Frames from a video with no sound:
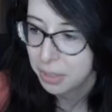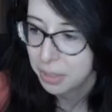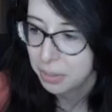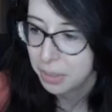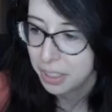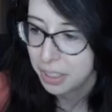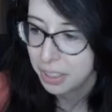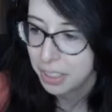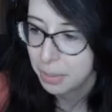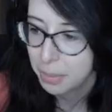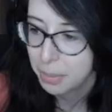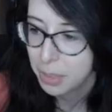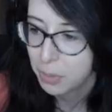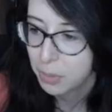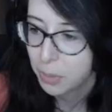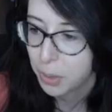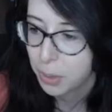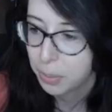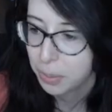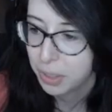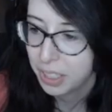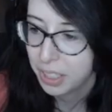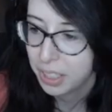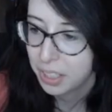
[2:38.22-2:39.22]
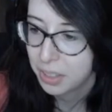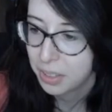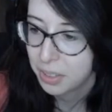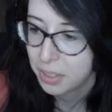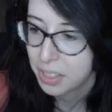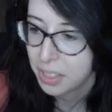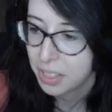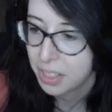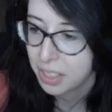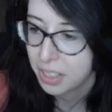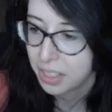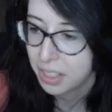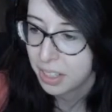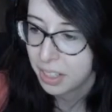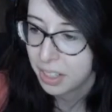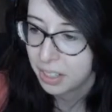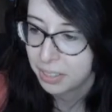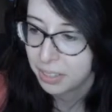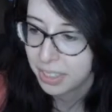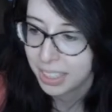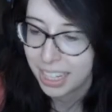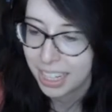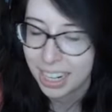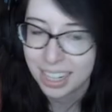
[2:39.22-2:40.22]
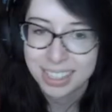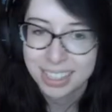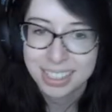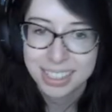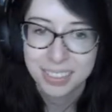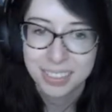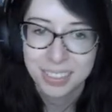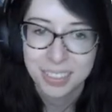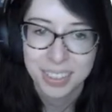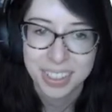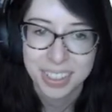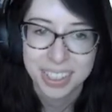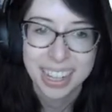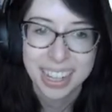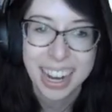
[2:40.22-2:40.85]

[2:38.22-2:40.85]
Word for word: The real name is formally known, so you can call it Rick Ghastly if you want.